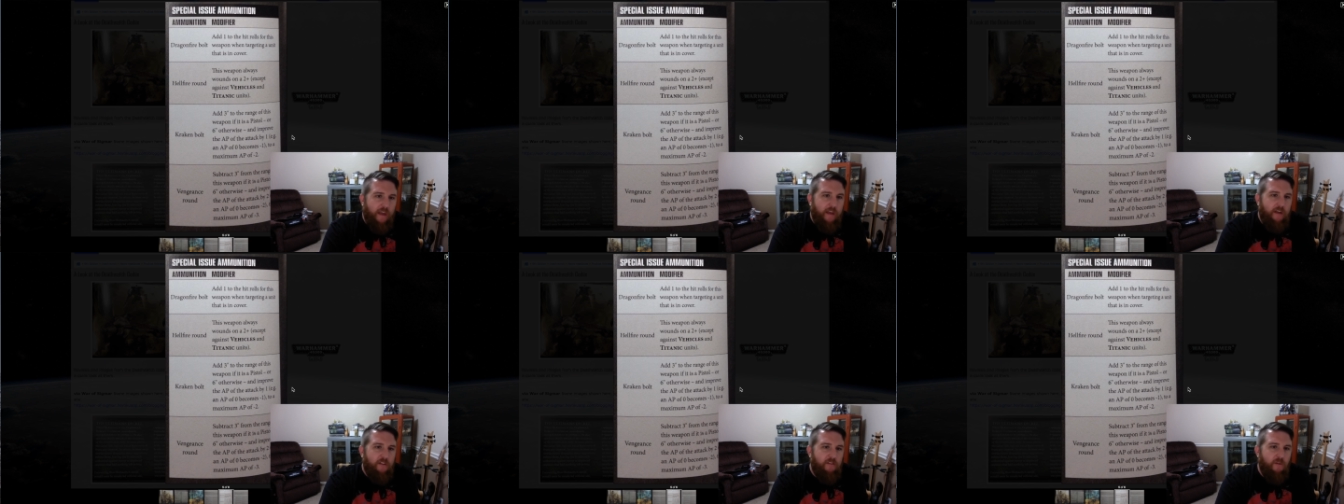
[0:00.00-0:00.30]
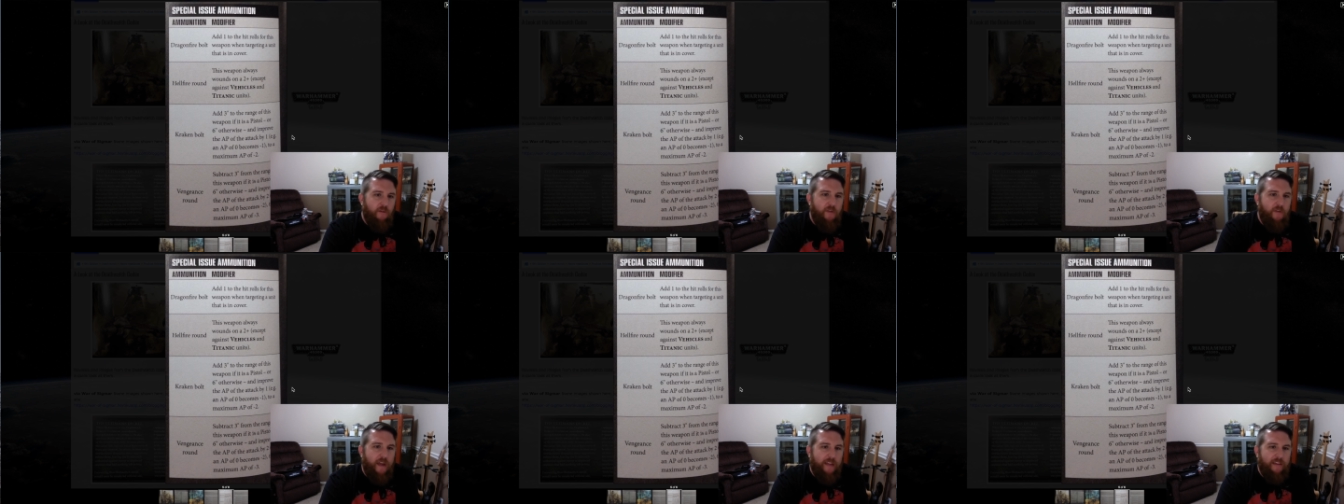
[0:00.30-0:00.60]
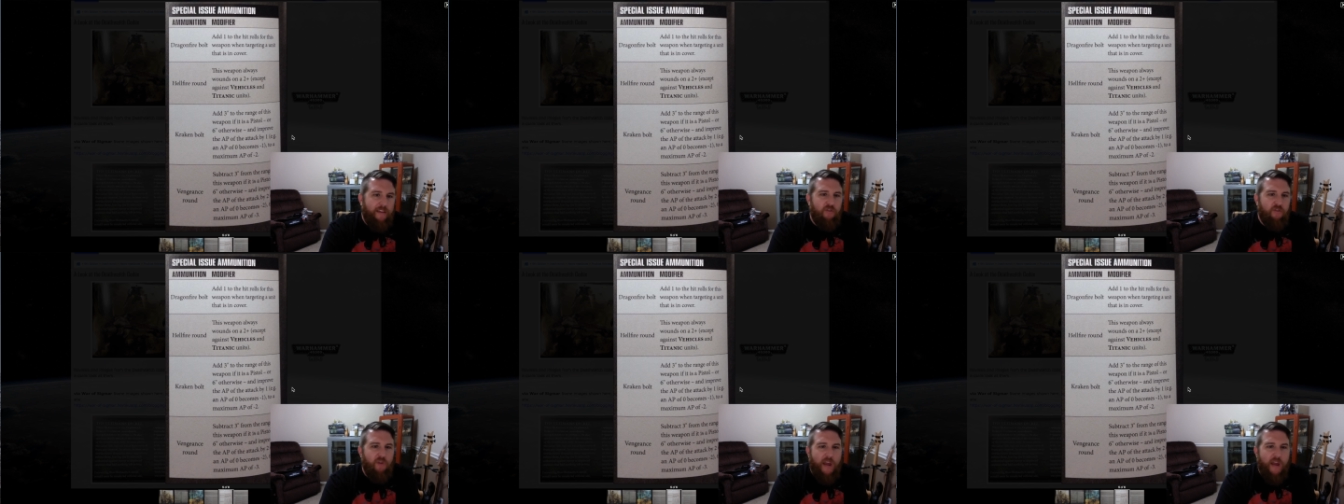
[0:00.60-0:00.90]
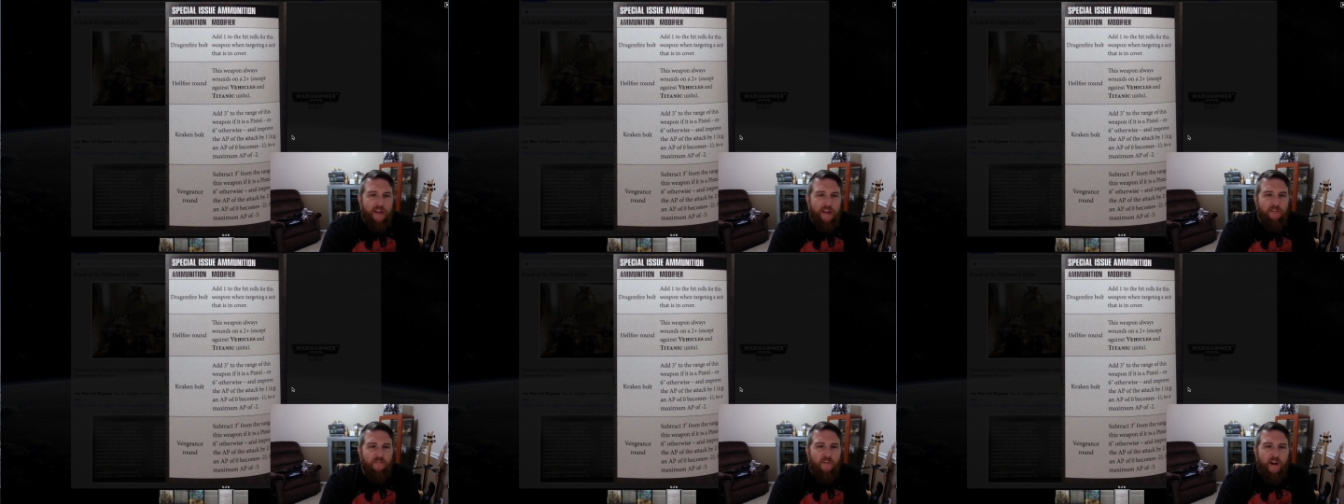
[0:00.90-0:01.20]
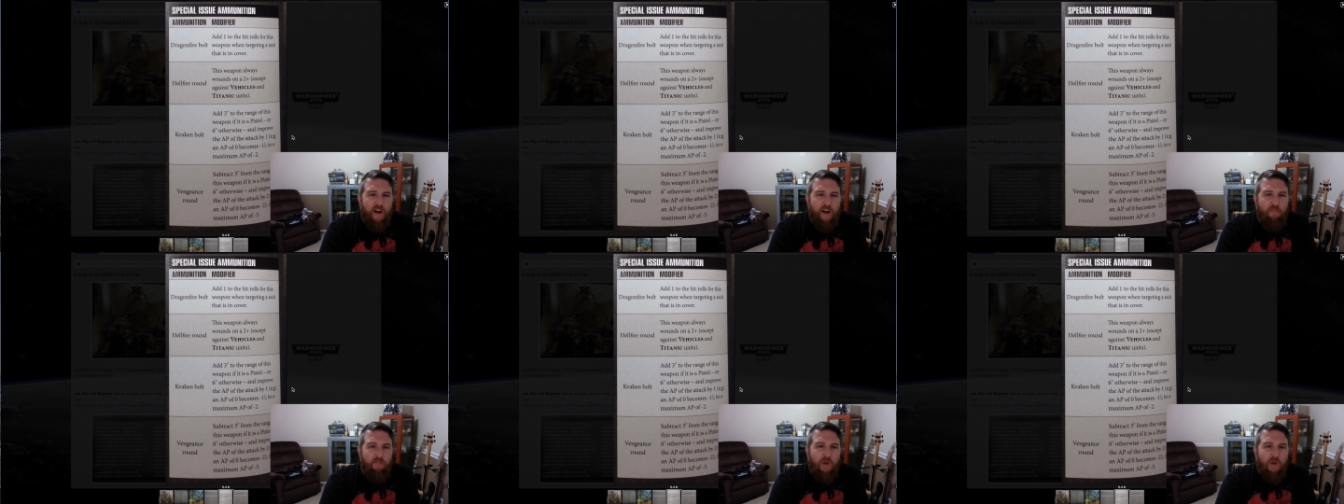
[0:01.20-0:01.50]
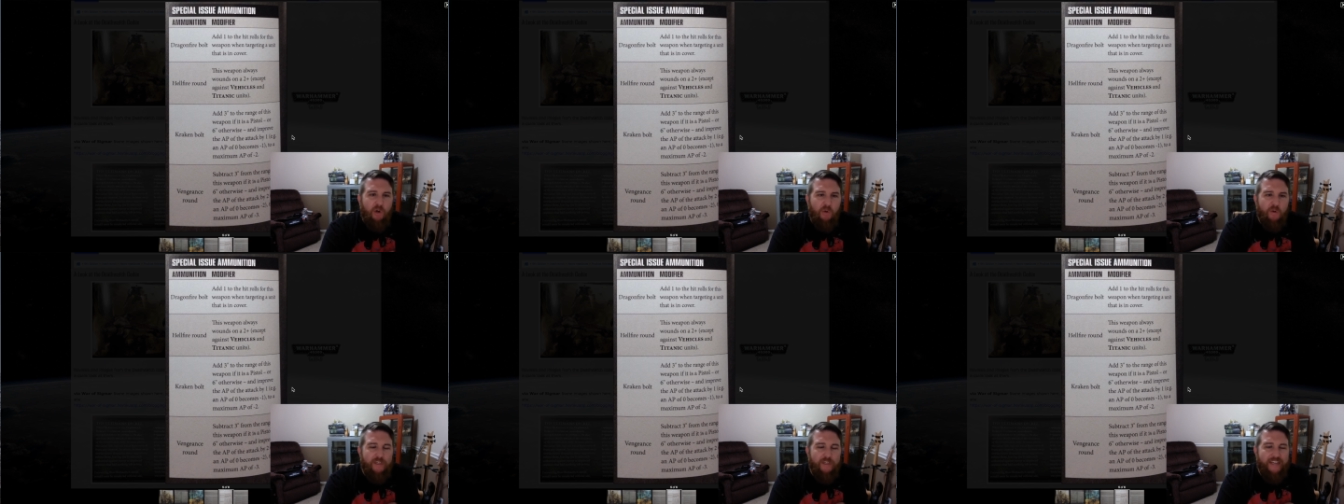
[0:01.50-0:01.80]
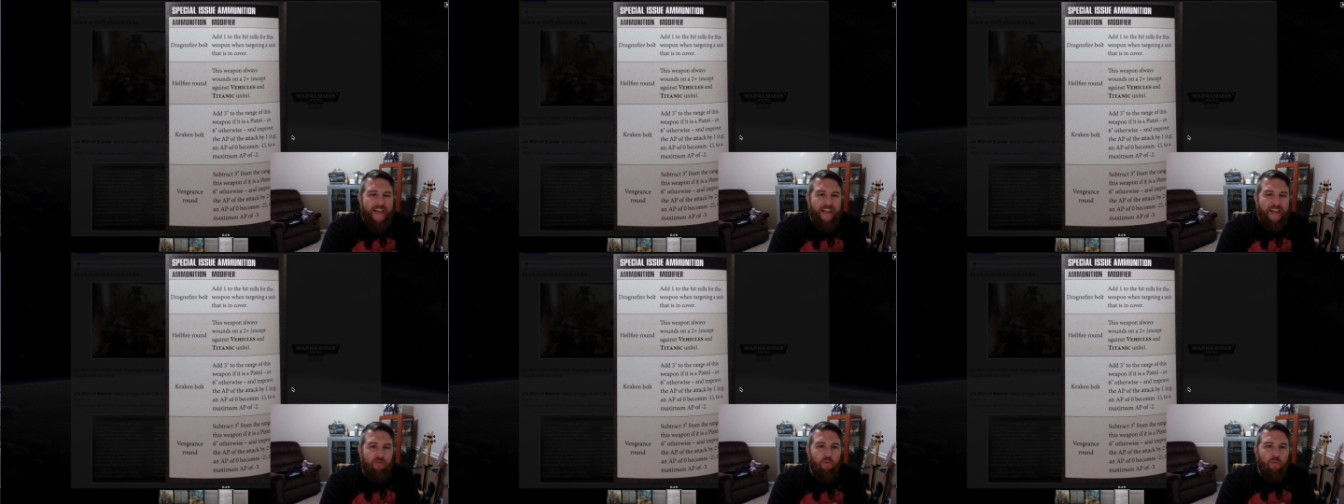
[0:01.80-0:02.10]
So we've got the Dragonfire Bolt, which
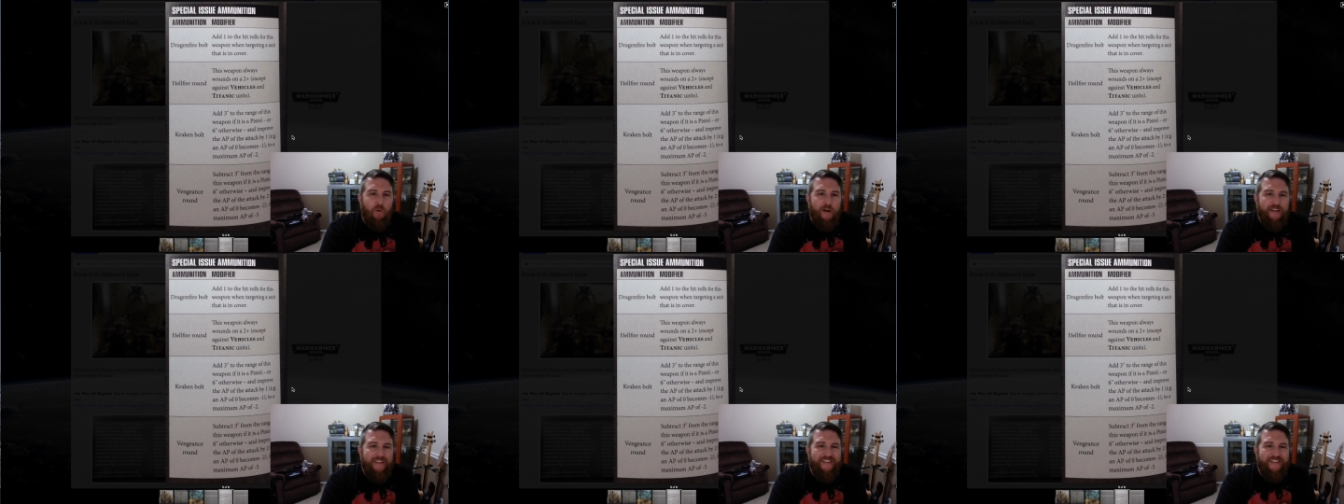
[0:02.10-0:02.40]
adds one